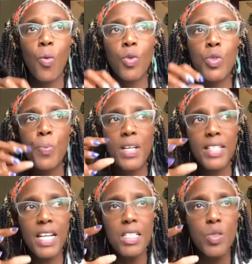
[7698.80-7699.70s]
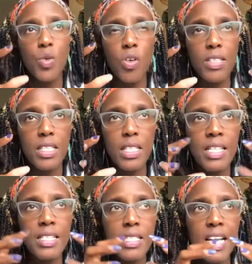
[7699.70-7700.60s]
to bring that into context,
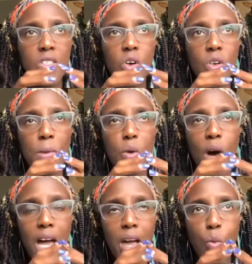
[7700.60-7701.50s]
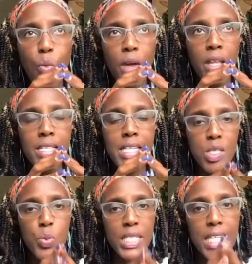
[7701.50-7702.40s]
in Centonomy, why we
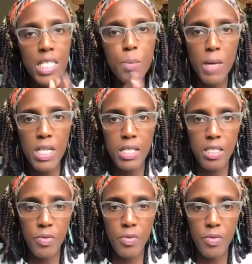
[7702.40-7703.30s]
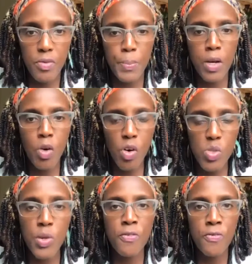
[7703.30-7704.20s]
teach money differently,
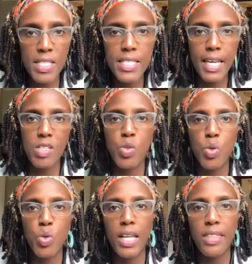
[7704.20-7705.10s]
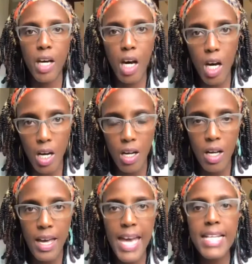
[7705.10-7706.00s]
because we first get you to look at the car
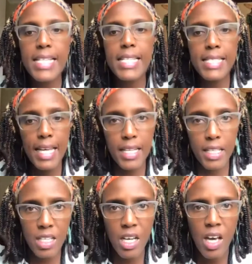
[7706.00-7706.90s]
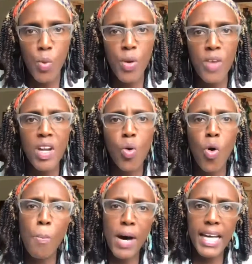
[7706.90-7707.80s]
and design it. We even
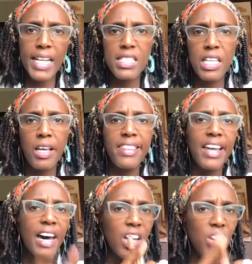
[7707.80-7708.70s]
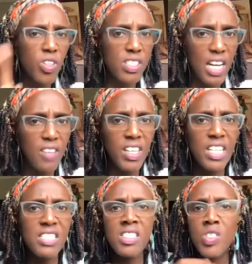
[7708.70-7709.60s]
go back and say, the car you're
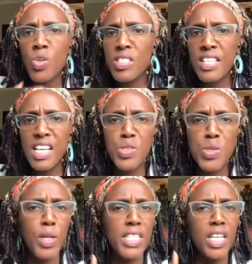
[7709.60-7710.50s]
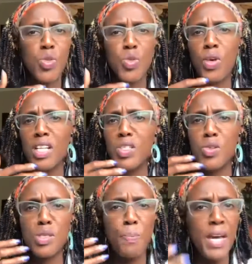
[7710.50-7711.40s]
driving, is it yours? And that's why we take you to look at
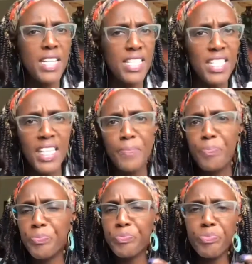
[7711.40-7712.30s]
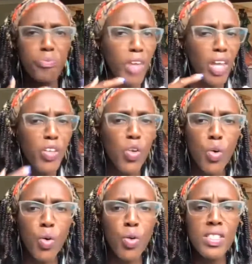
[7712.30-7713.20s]
your spending,
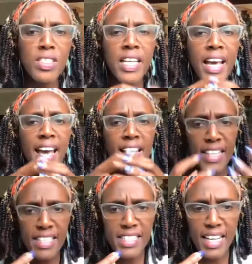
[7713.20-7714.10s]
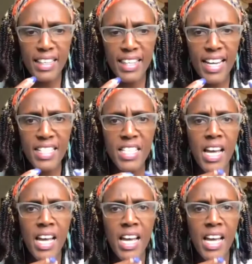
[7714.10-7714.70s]
your goals, and things like that.